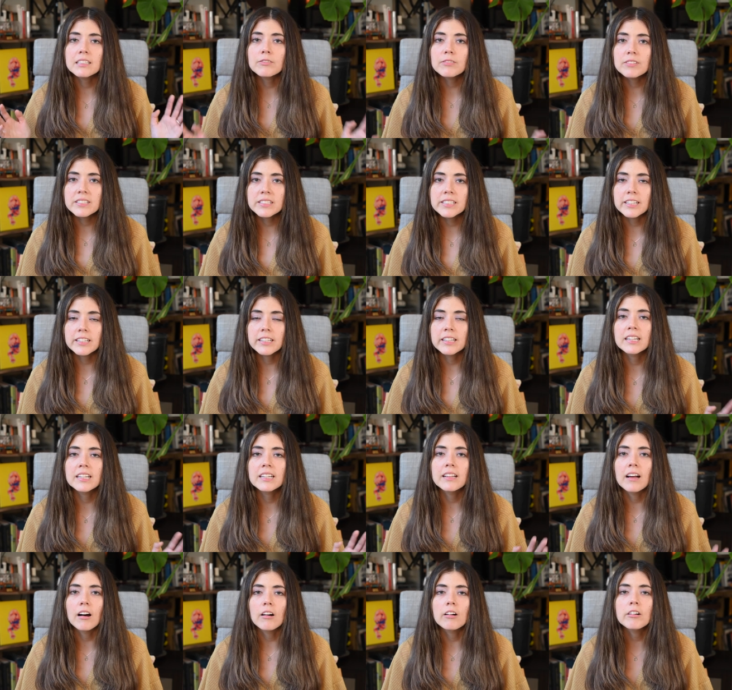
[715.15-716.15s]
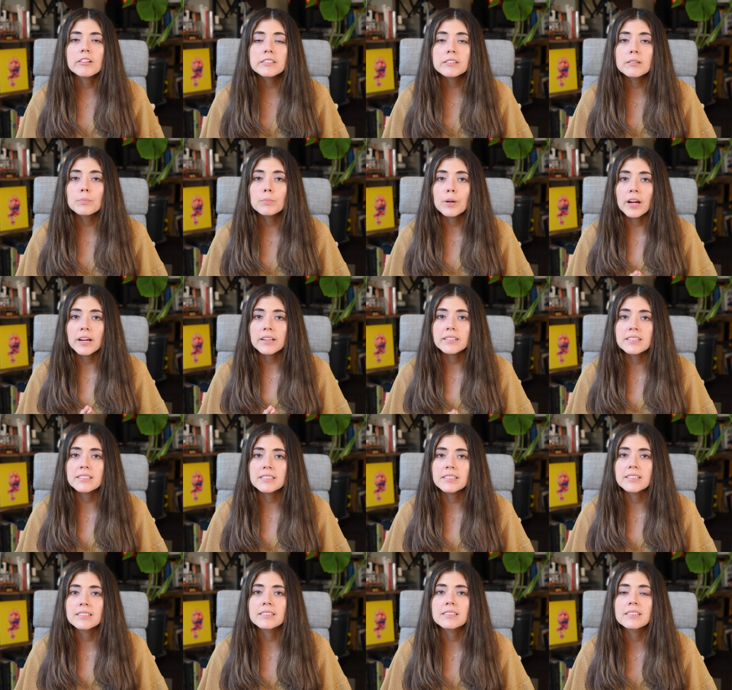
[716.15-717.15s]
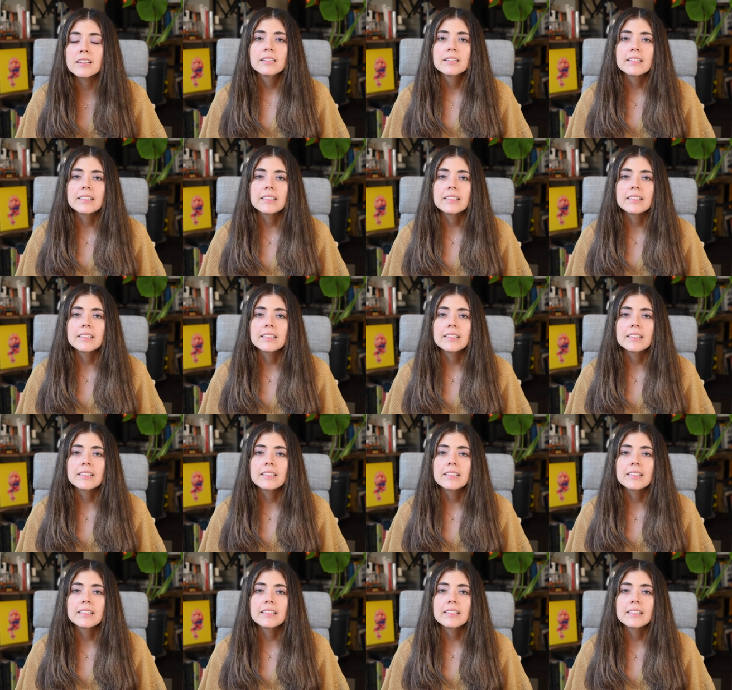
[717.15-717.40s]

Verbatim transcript: a facility that also processes